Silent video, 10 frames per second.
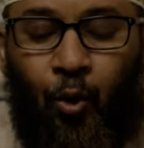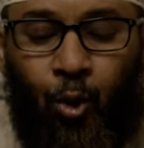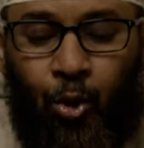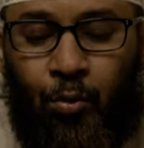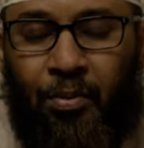Oh,
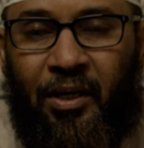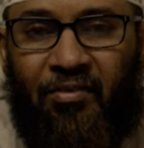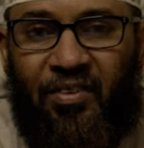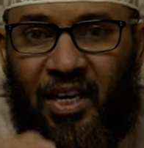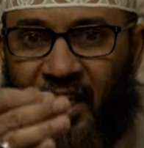you
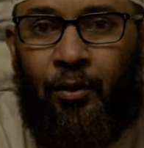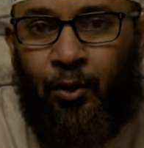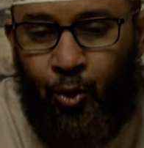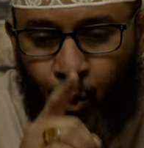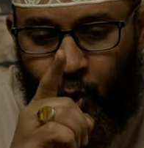believe,
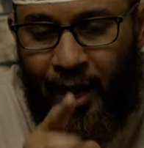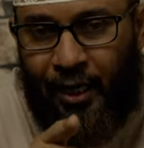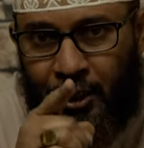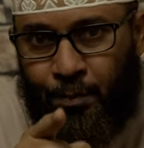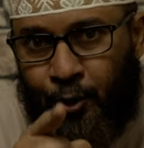you are
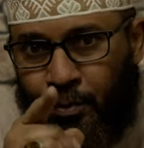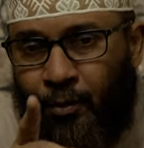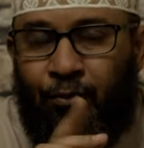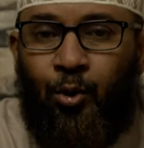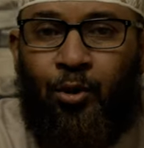responsible
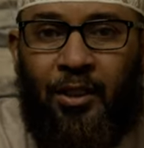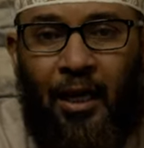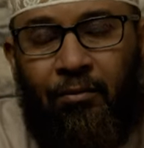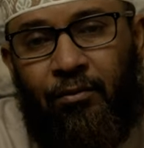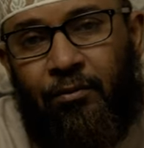for
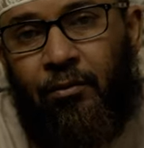yourself.